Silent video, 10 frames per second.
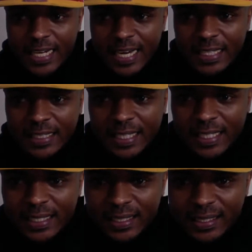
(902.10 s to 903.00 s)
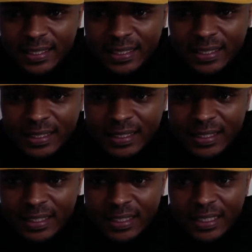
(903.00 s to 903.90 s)
nothing.
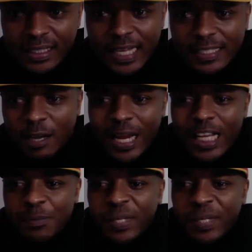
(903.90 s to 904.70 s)
That's